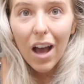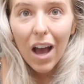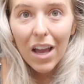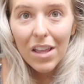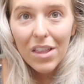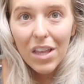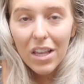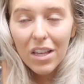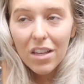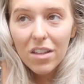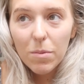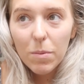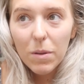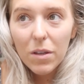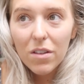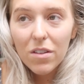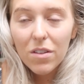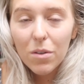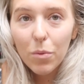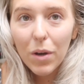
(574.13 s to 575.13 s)
I think it's
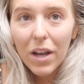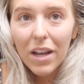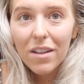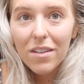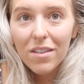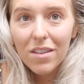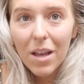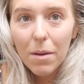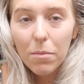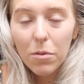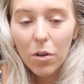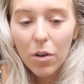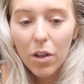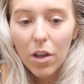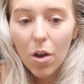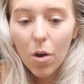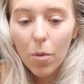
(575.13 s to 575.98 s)
because the way I slept on it,